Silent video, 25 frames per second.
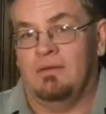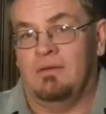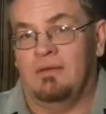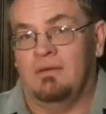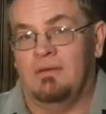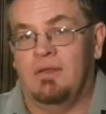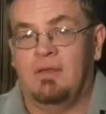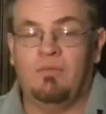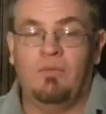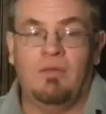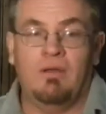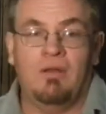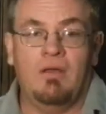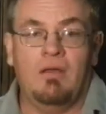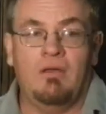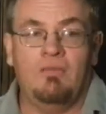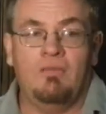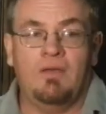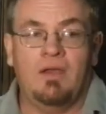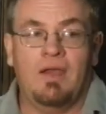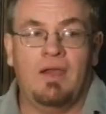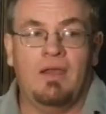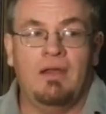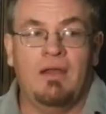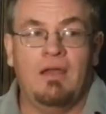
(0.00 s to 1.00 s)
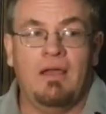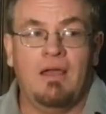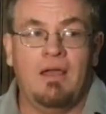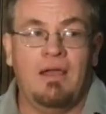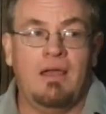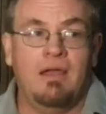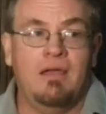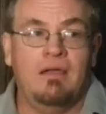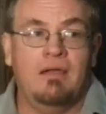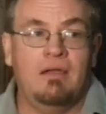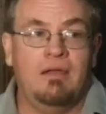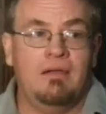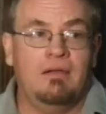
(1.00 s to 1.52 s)
they went off and
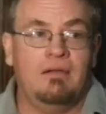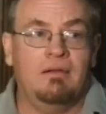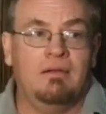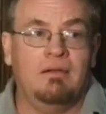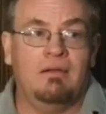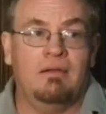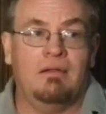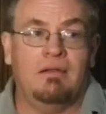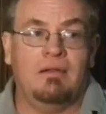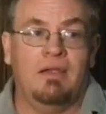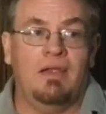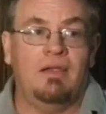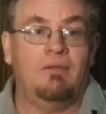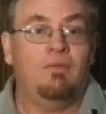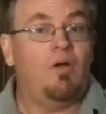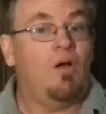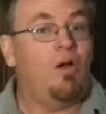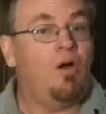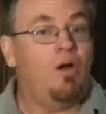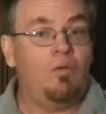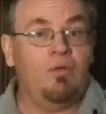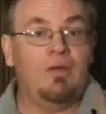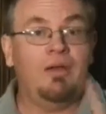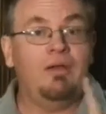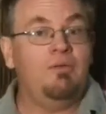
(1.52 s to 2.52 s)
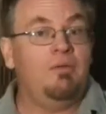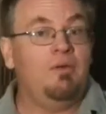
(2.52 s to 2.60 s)
I have already